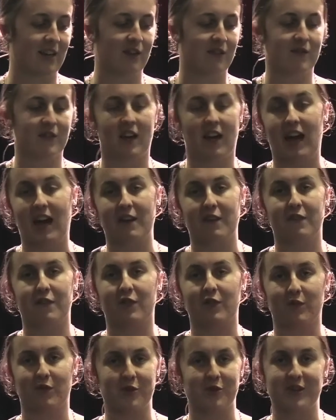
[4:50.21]
of life
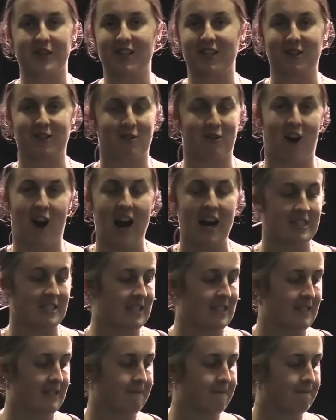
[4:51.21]
rooted in
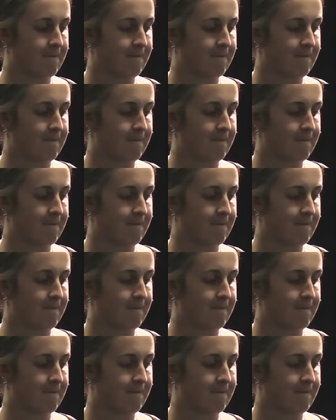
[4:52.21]
Christ.